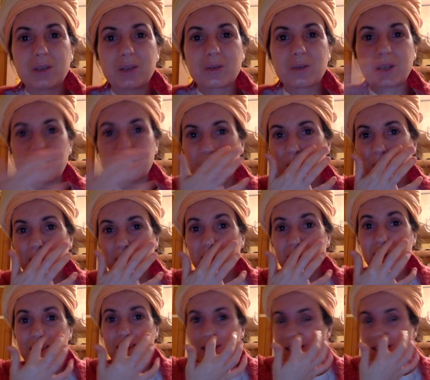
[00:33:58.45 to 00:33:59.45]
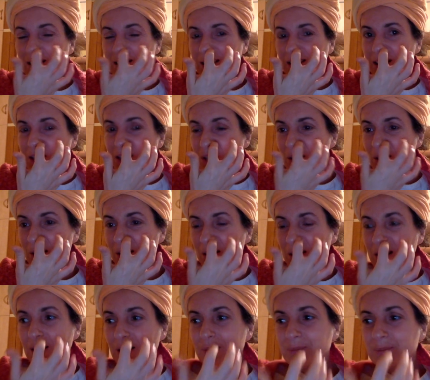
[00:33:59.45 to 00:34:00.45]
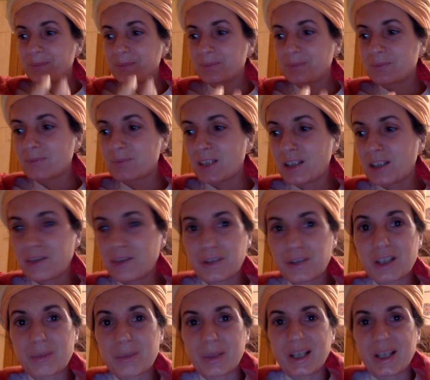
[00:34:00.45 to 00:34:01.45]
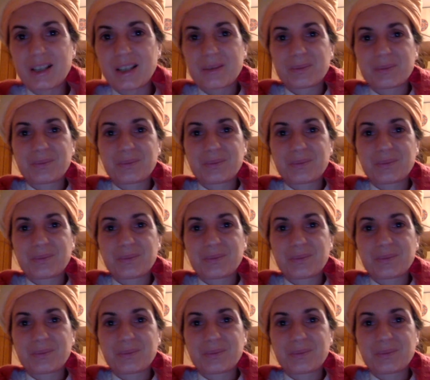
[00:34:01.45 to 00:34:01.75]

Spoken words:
to get to a certain destination in the first place.